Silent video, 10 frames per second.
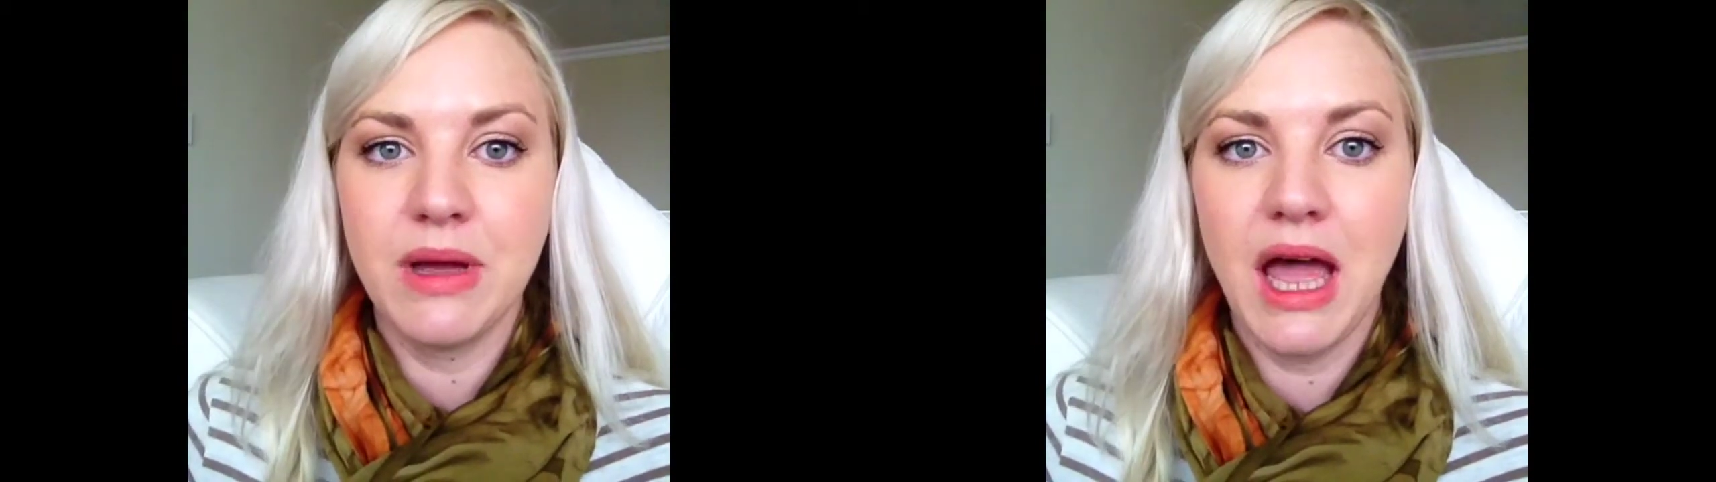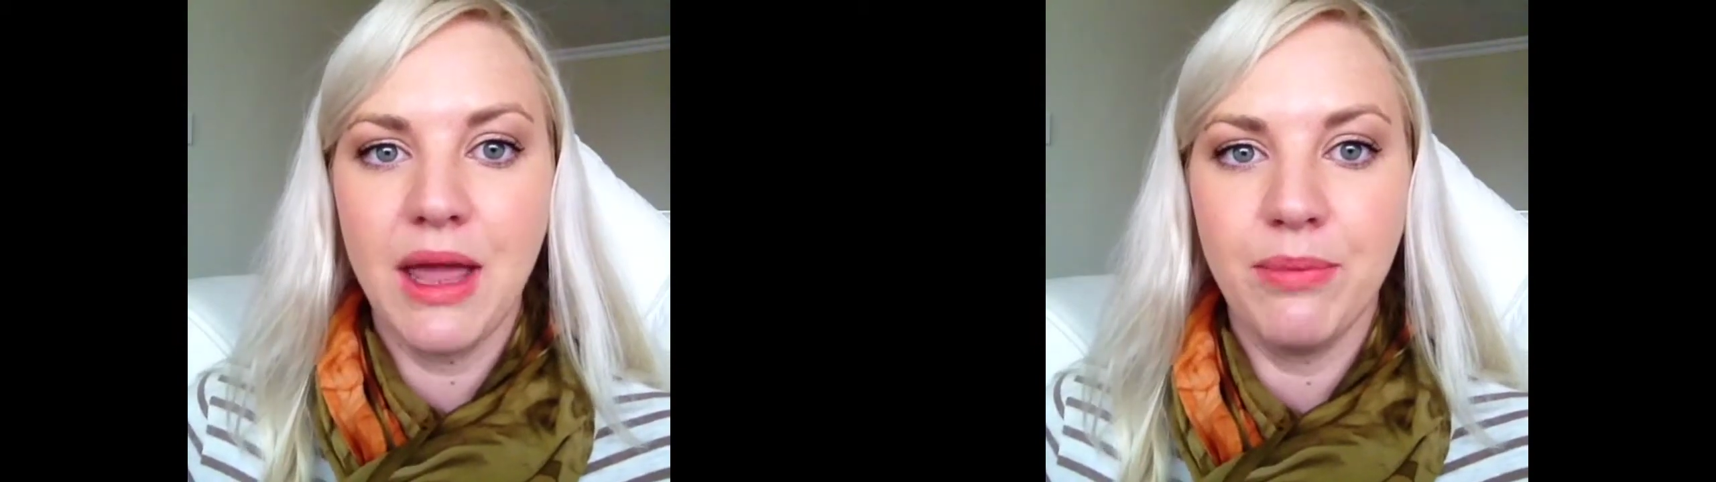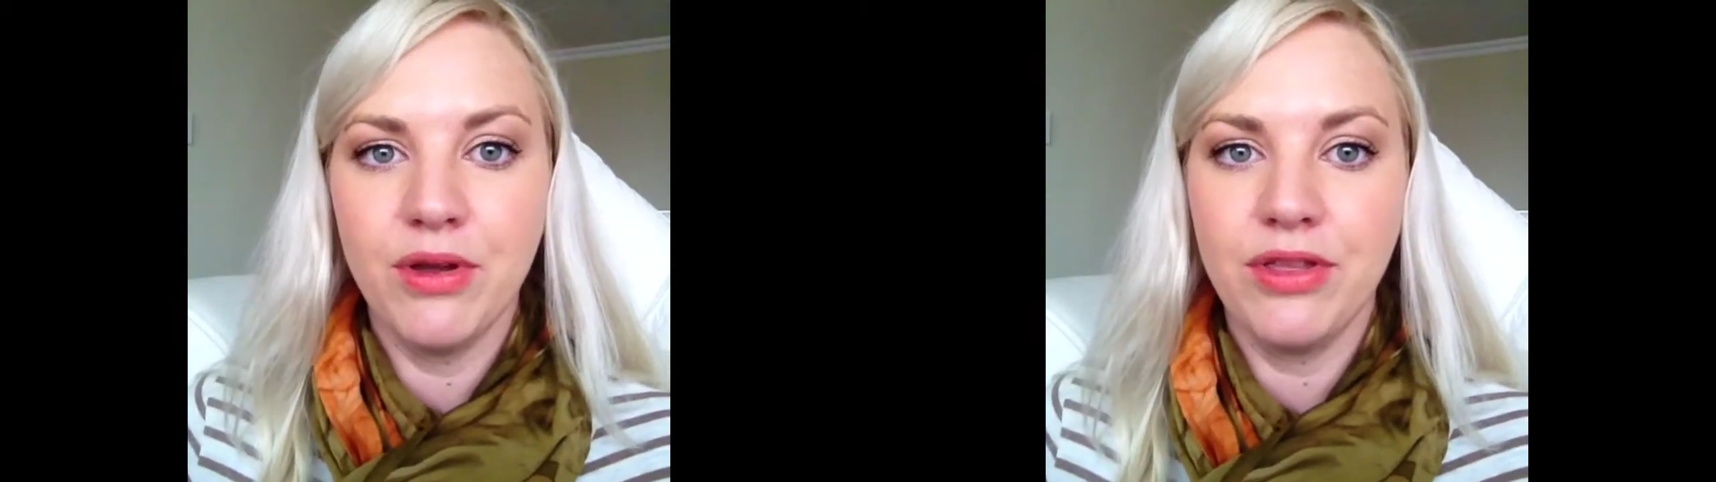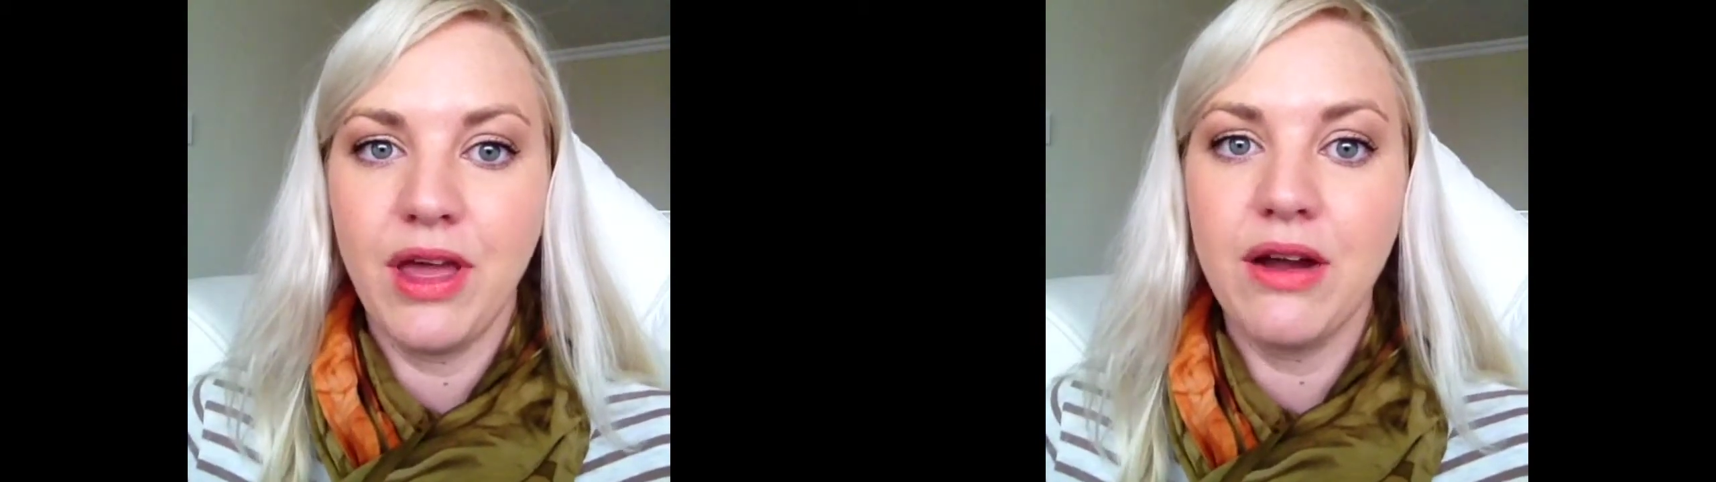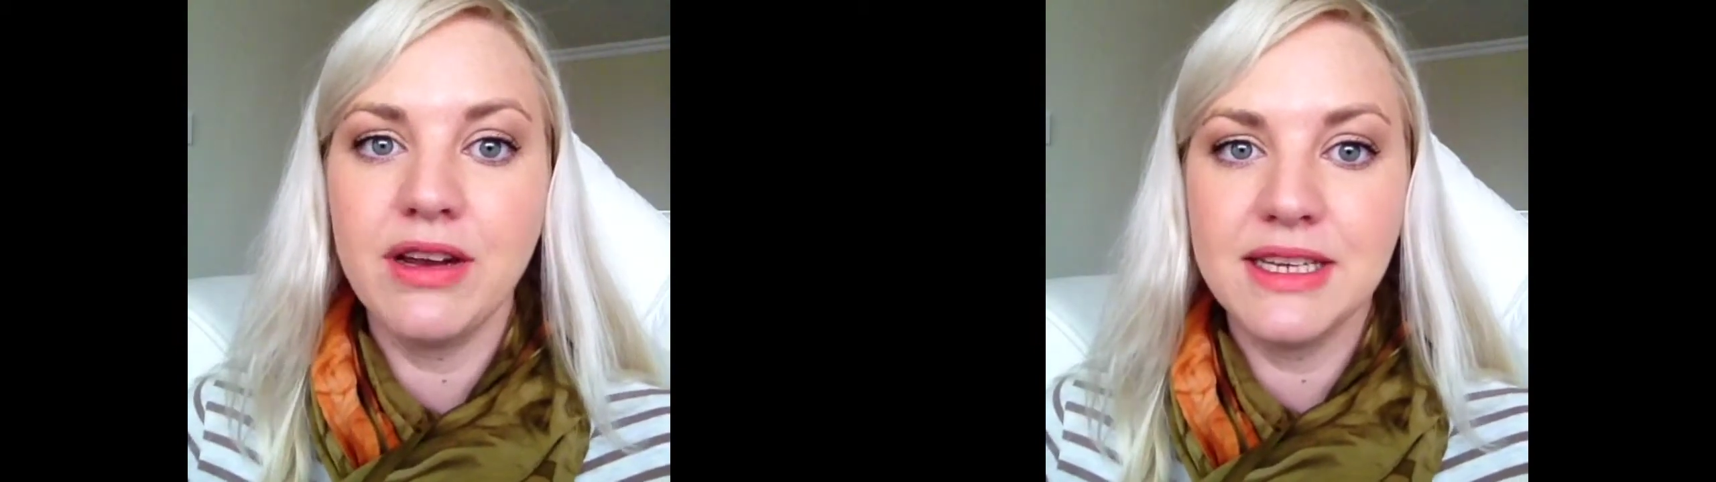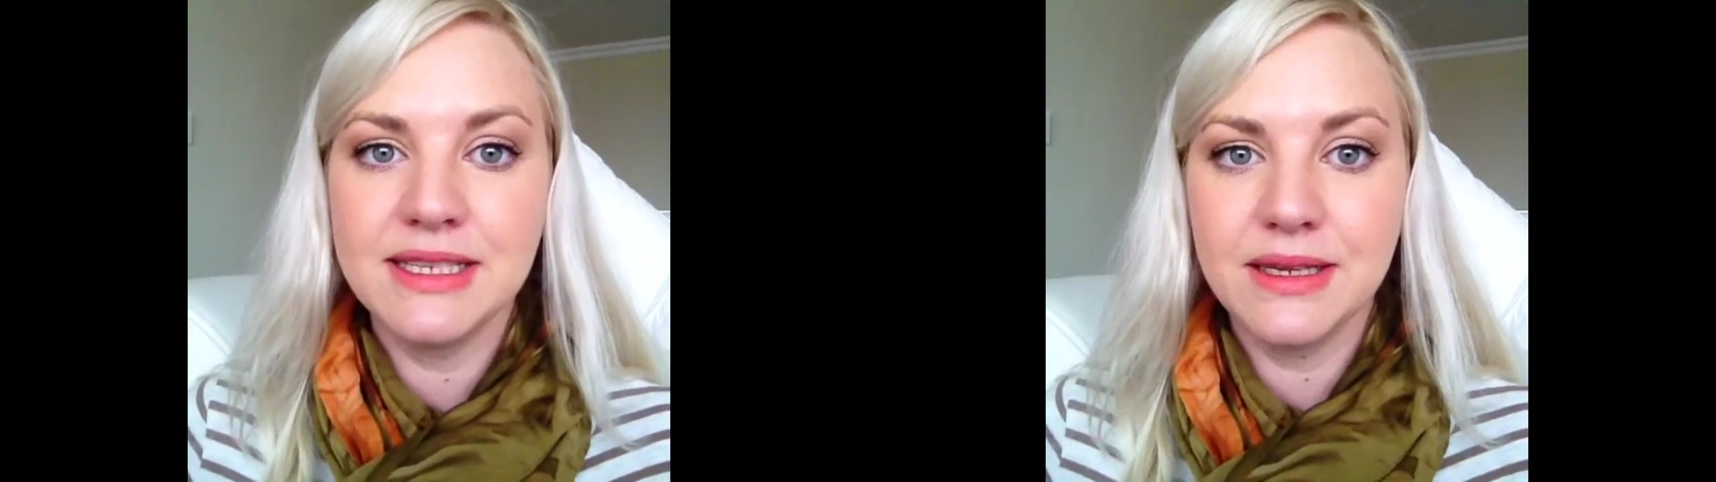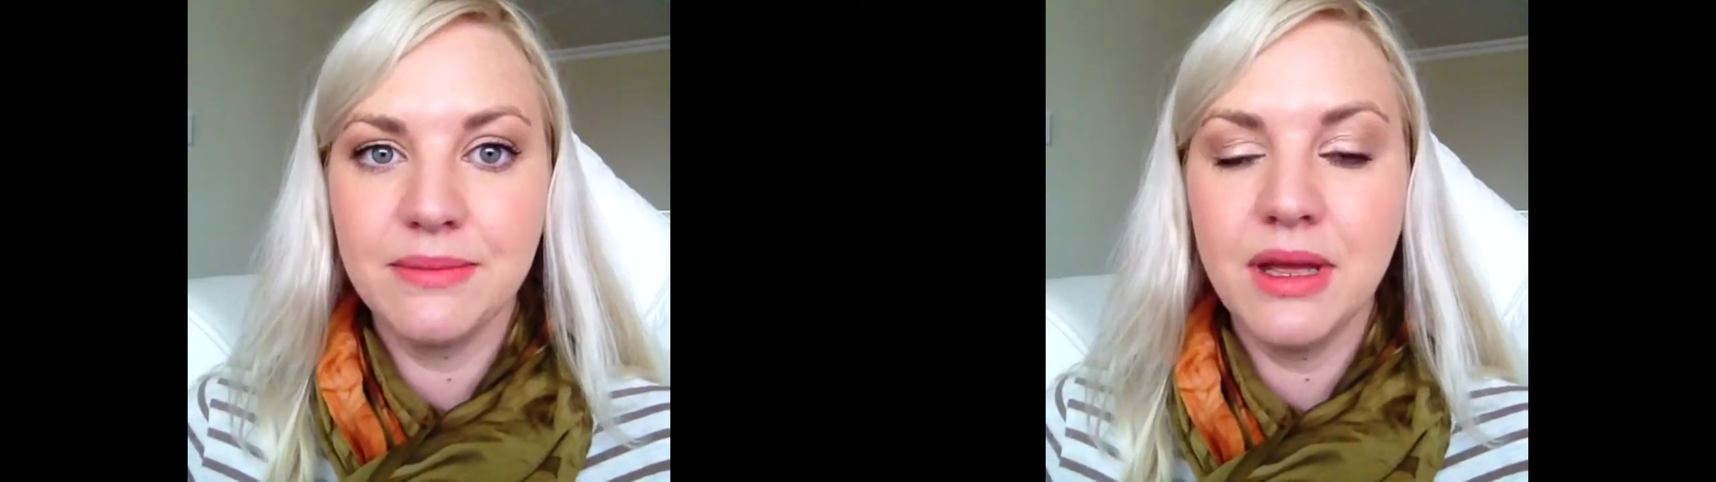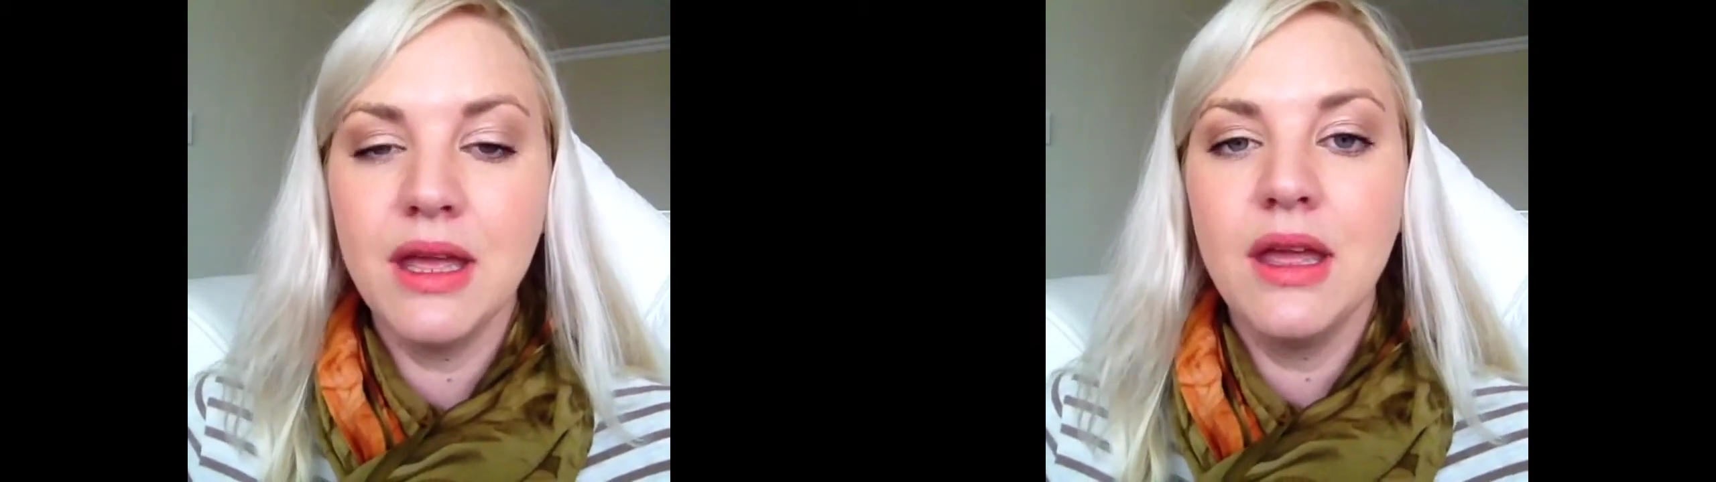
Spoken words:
hypothyroidism,